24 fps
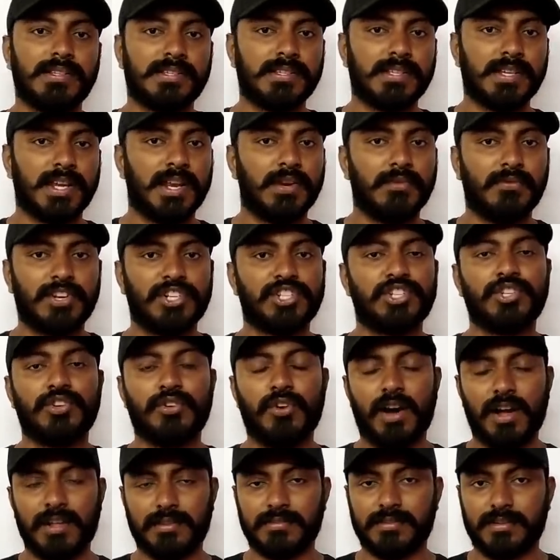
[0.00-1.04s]
in which you
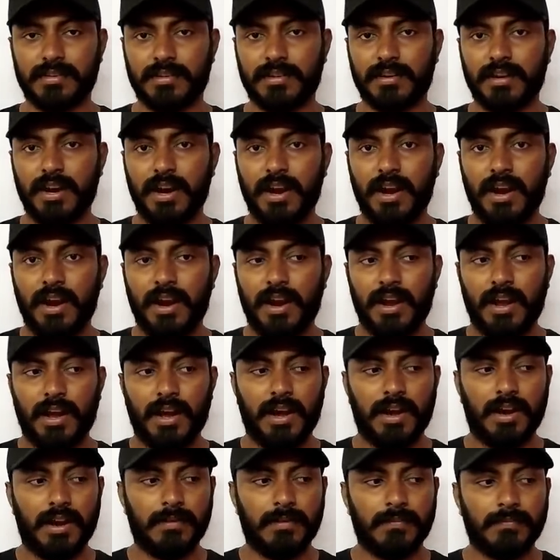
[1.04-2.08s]
answer.
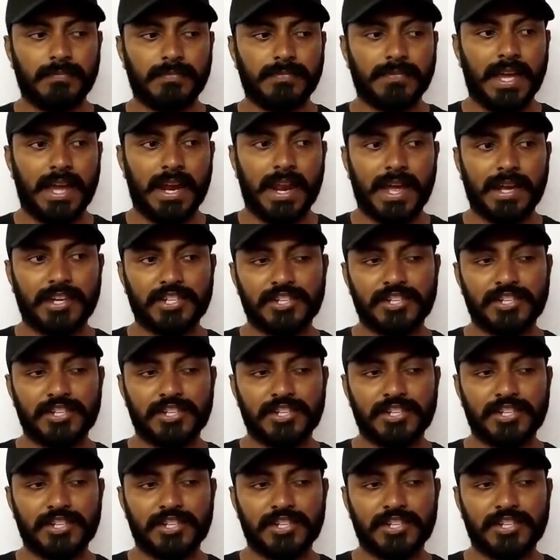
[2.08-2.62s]
The